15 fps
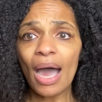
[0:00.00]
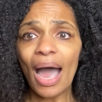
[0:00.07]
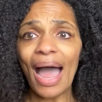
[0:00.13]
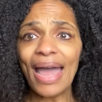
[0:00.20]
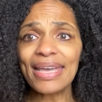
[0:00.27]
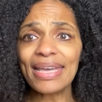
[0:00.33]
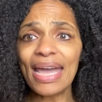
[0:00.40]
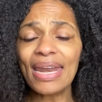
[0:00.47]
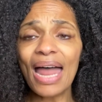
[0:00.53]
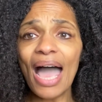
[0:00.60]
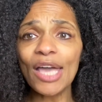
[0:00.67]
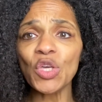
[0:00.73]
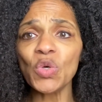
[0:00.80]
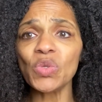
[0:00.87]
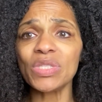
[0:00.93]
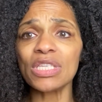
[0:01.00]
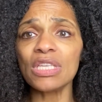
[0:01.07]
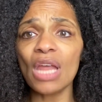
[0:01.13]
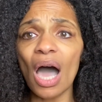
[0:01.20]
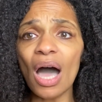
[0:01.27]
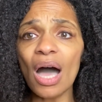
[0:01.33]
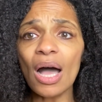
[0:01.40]
I cannot use
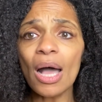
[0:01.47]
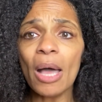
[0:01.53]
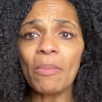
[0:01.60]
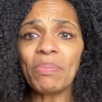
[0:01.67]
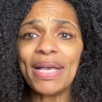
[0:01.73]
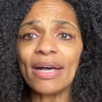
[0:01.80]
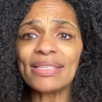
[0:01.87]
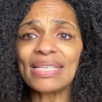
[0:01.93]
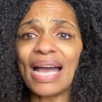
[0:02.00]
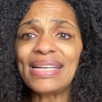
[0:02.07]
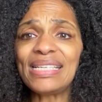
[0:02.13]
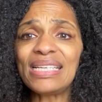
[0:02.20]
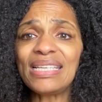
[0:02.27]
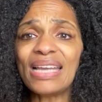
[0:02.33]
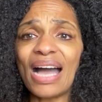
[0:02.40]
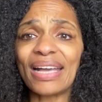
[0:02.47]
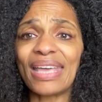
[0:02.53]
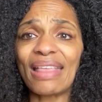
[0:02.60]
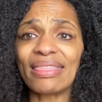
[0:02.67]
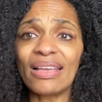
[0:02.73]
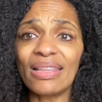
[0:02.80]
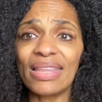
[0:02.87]
nan because I did not
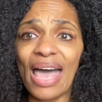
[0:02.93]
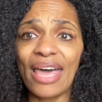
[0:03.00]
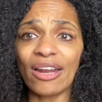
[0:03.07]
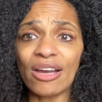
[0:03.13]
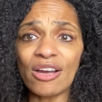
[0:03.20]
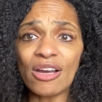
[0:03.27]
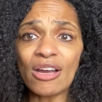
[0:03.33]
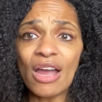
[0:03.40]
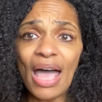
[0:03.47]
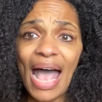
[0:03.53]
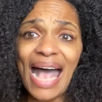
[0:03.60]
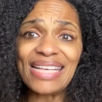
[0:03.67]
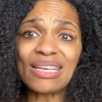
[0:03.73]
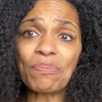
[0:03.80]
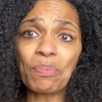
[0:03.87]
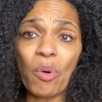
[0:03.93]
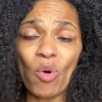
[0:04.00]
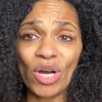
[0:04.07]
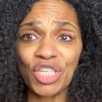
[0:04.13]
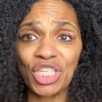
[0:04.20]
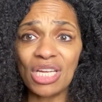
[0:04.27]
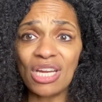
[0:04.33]
get the letter as a
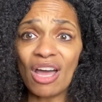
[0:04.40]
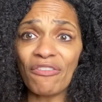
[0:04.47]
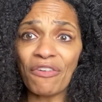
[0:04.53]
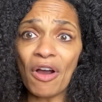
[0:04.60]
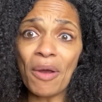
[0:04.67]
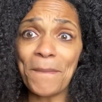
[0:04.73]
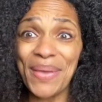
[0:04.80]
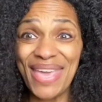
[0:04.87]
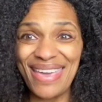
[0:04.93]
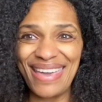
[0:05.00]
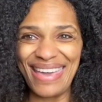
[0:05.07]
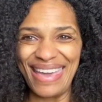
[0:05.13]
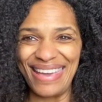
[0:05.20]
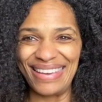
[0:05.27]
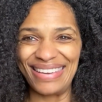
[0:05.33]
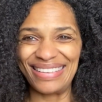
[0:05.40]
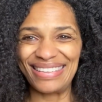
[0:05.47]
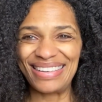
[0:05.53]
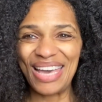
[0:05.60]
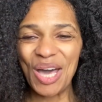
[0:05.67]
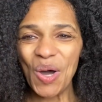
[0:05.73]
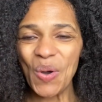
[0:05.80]
portion of her being.
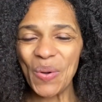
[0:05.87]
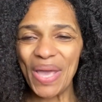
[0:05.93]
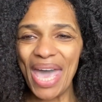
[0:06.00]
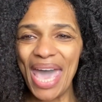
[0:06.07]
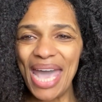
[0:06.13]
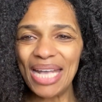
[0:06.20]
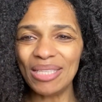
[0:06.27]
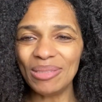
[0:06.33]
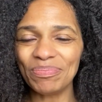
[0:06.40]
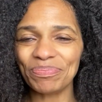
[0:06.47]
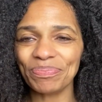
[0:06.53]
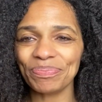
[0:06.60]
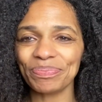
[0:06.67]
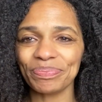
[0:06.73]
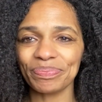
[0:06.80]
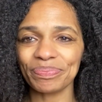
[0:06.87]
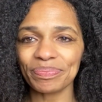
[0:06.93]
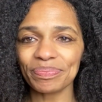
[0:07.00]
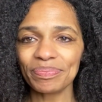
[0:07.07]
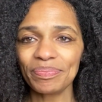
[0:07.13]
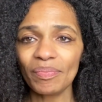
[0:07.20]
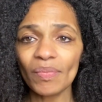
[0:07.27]
Okay?
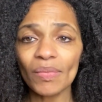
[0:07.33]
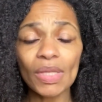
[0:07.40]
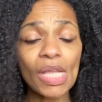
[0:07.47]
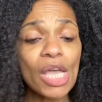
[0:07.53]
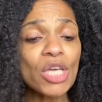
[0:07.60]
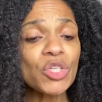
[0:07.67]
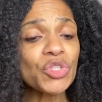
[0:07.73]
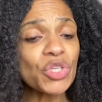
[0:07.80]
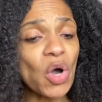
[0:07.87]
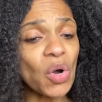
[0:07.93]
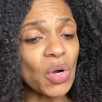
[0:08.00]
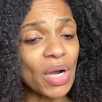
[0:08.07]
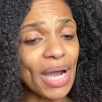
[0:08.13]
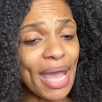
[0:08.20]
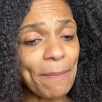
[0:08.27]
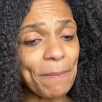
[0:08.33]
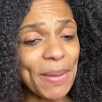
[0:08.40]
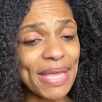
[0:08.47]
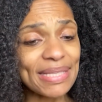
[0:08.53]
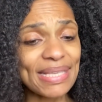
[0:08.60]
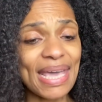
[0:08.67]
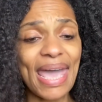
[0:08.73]
So
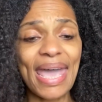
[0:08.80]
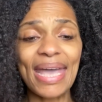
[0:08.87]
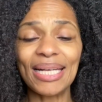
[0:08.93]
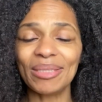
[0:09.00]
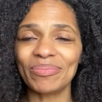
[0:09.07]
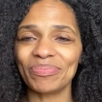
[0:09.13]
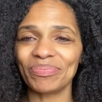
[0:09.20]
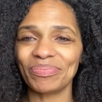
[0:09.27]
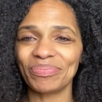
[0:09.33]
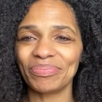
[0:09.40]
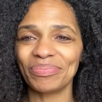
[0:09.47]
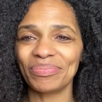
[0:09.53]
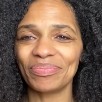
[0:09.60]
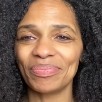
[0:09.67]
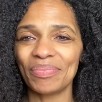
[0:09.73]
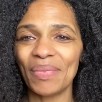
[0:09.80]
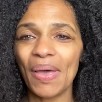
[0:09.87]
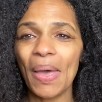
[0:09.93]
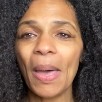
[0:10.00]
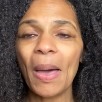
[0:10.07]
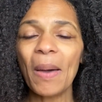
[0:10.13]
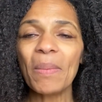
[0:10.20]
répétez,
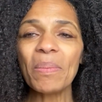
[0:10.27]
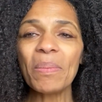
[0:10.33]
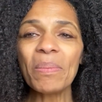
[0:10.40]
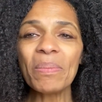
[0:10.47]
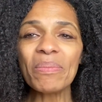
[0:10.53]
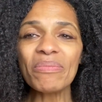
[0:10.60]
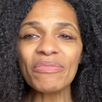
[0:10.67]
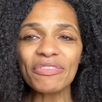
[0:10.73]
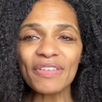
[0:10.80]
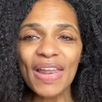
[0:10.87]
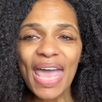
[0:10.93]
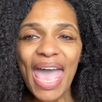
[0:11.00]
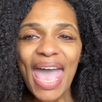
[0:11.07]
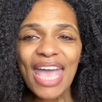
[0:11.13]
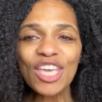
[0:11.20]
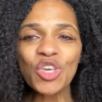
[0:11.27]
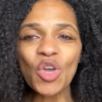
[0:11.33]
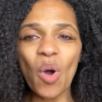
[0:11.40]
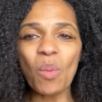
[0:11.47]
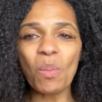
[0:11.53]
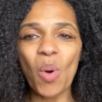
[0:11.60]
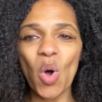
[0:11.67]
m'vle
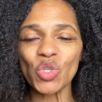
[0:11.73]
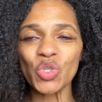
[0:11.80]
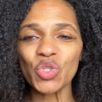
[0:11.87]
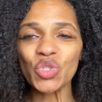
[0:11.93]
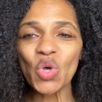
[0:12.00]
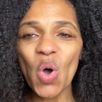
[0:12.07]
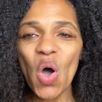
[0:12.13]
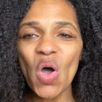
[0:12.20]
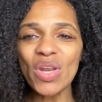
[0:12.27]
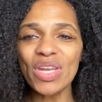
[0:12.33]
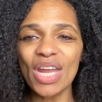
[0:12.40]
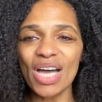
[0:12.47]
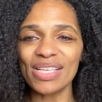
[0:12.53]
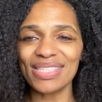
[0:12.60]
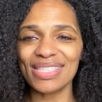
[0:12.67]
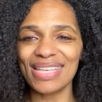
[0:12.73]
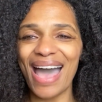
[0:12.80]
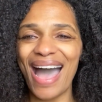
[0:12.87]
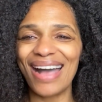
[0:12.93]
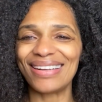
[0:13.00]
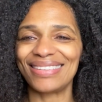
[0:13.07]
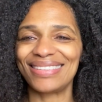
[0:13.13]
yon morceau nan sa.